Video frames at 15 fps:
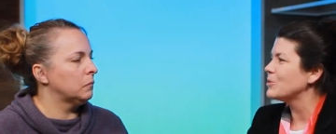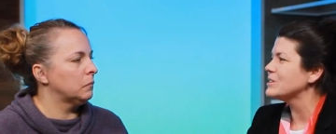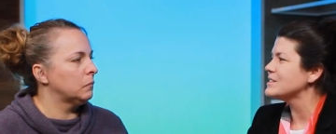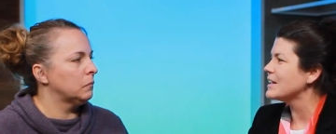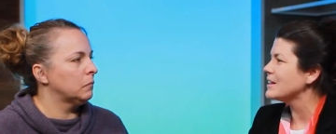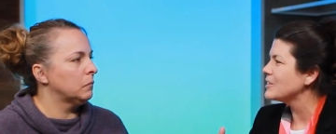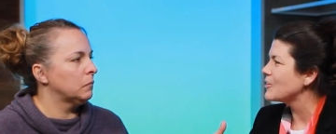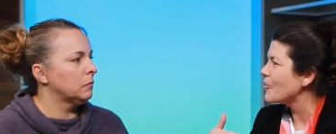Speaker 1: what's
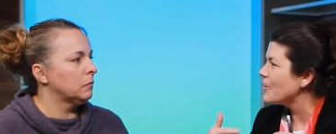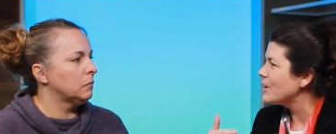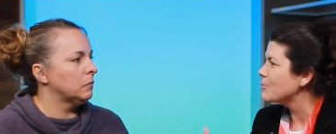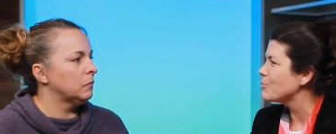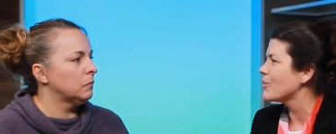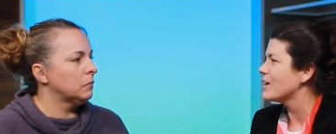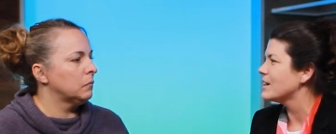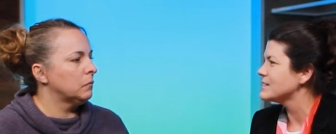that learning
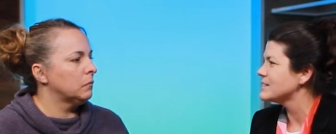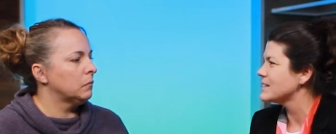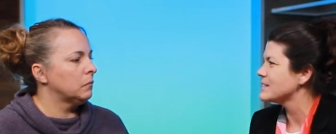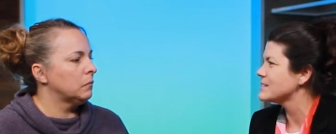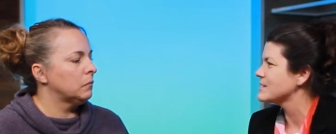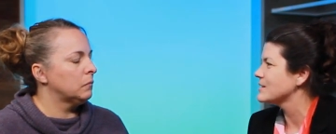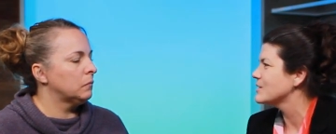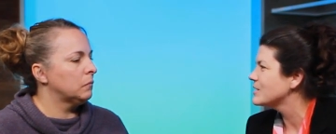
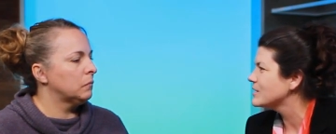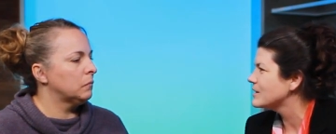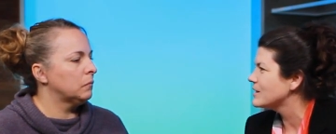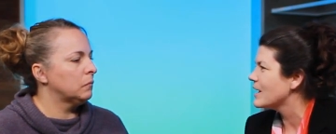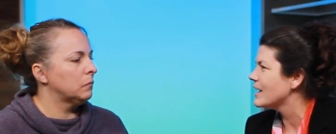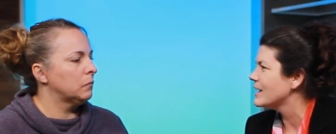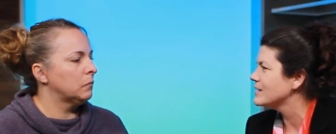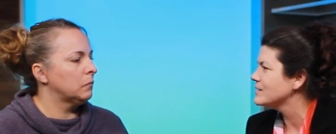process look
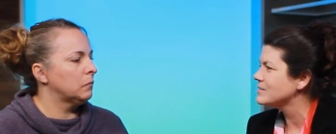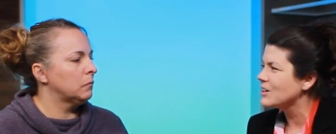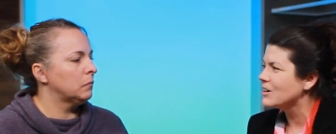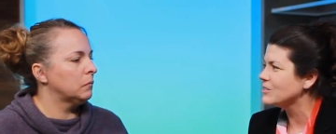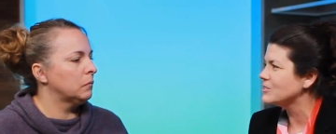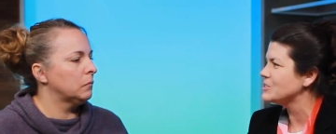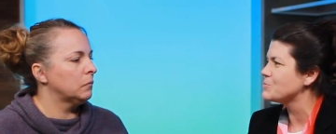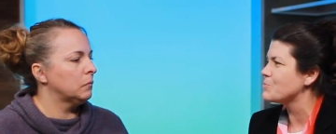like?
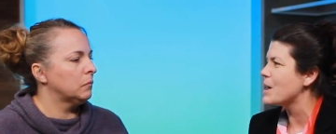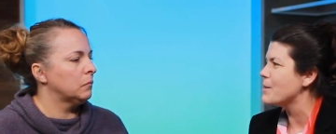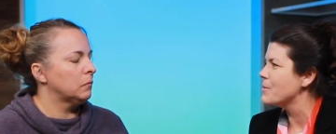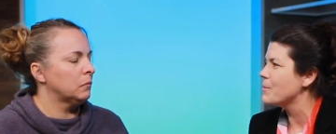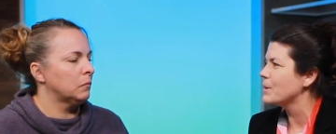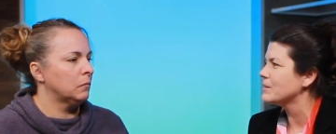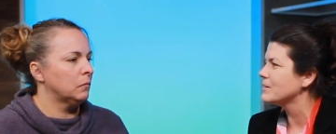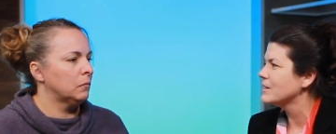Talk to us maybe
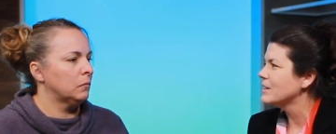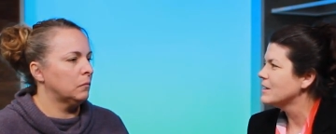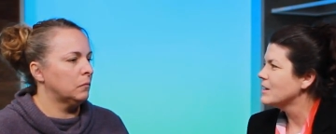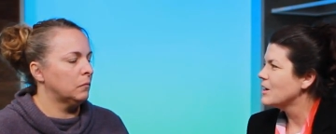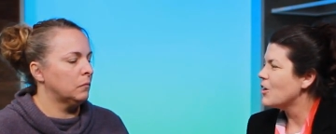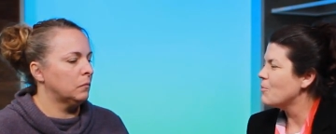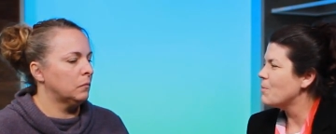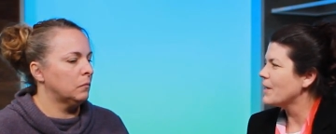about,
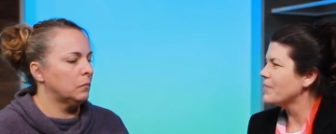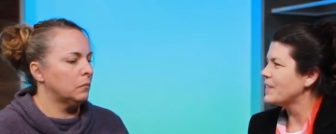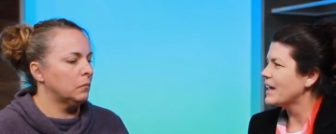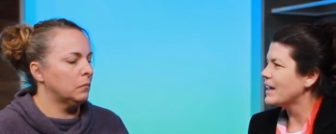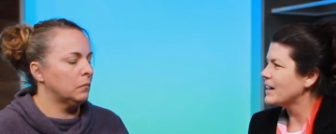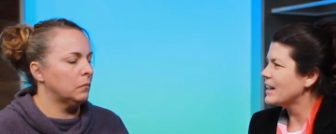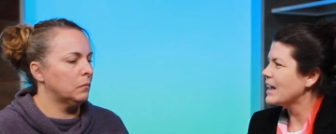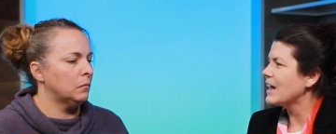about
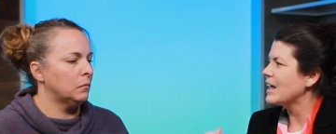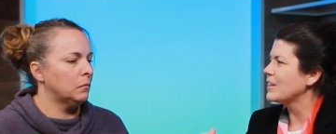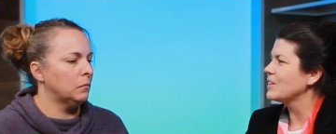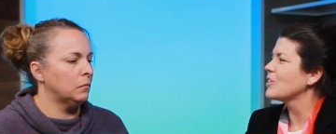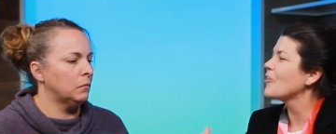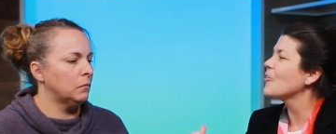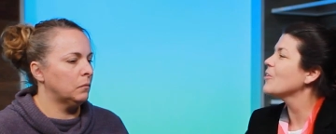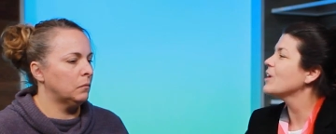that
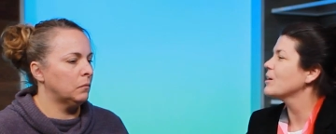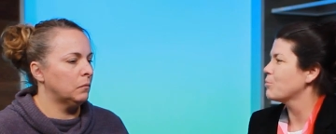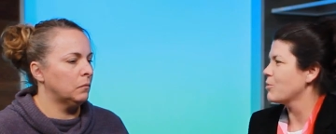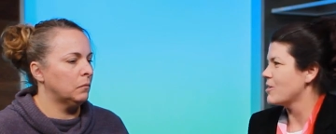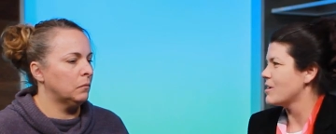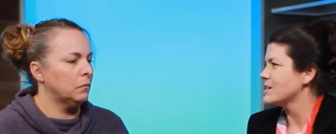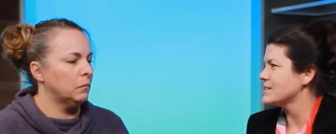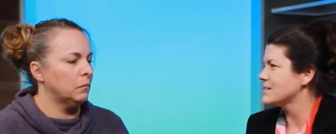learning
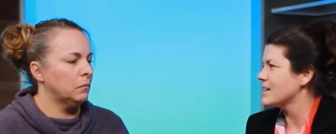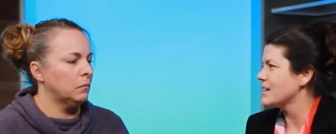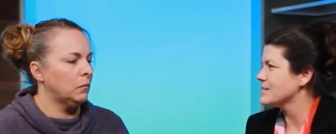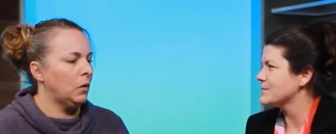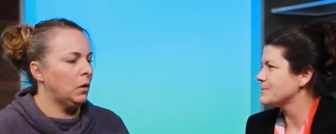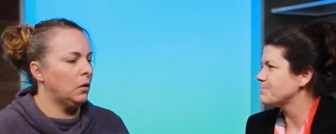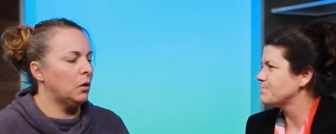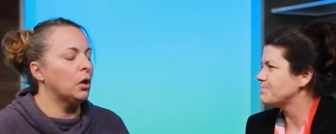
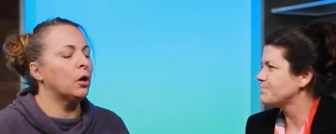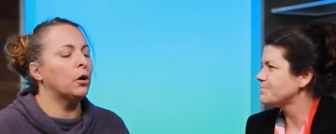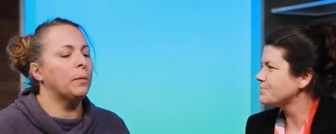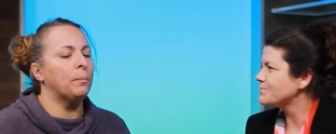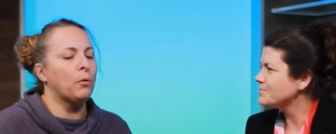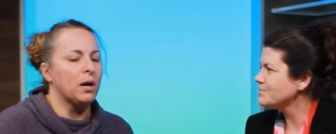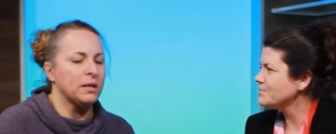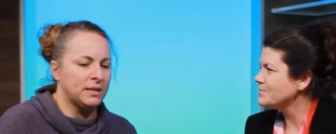process.
Speaker 2: The
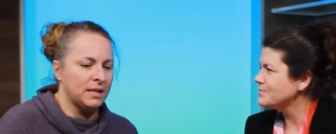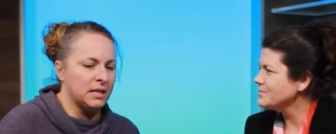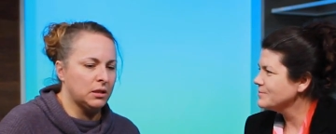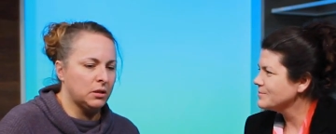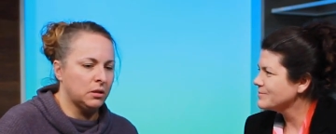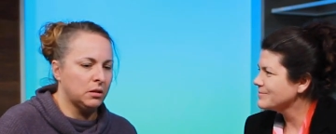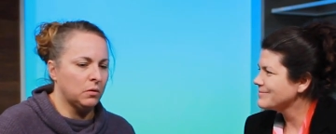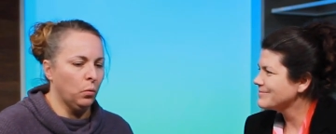learning
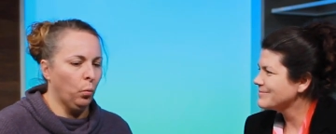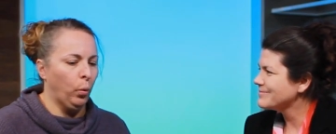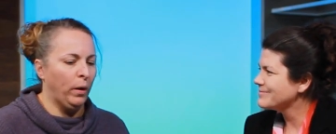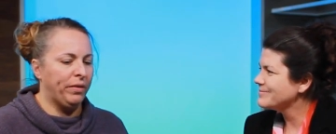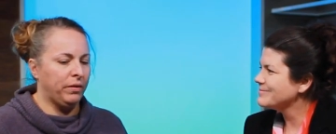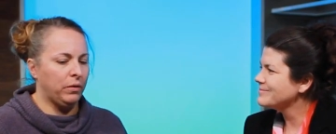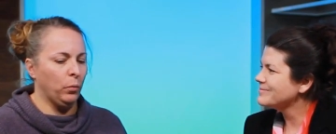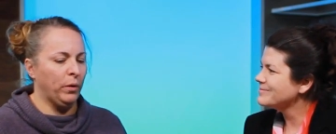process
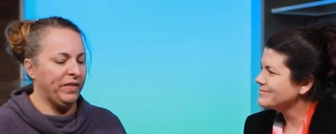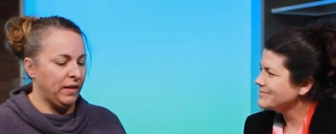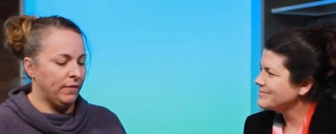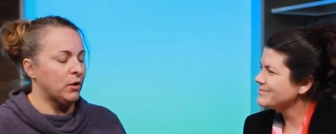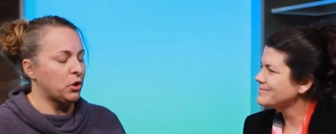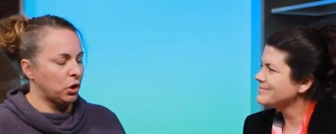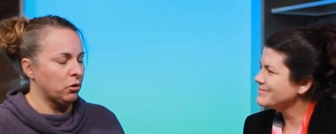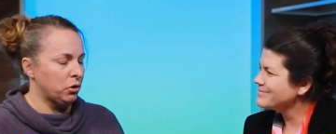with within
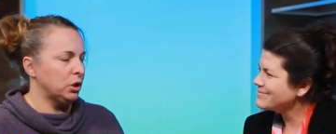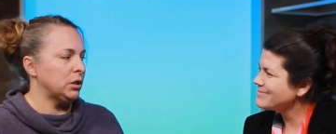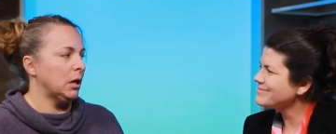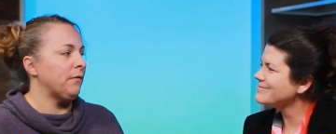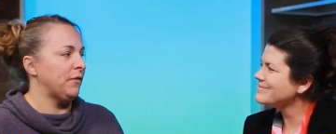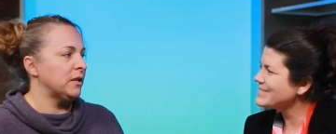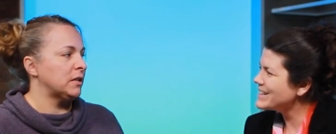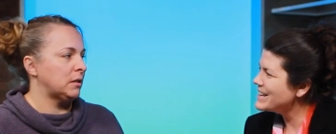the church
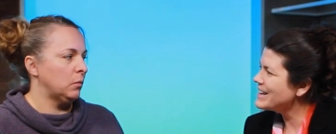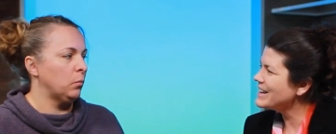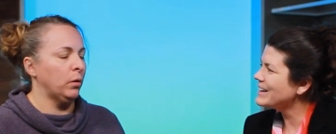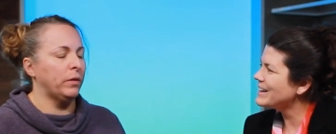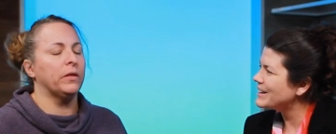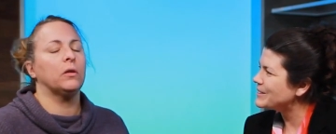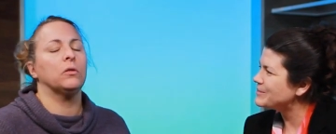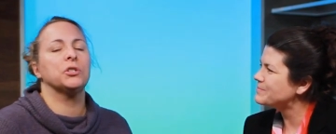itself as yeah.
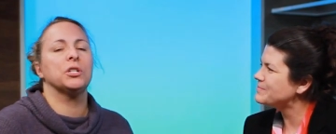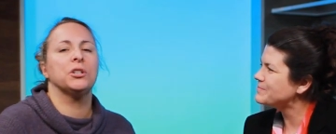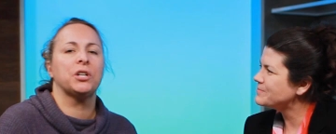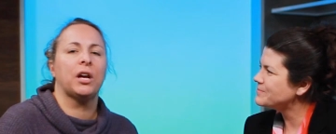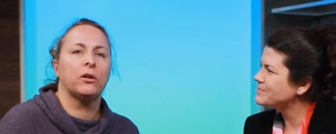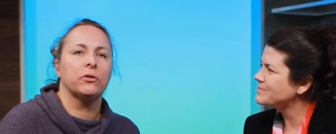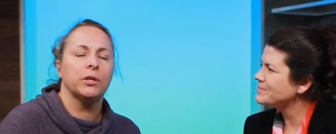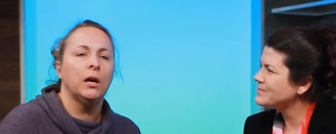with the Christian
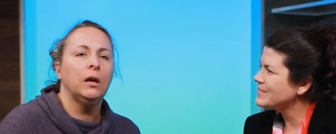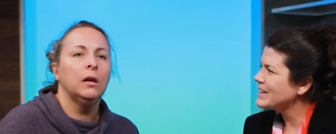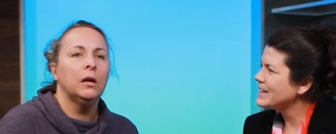educators.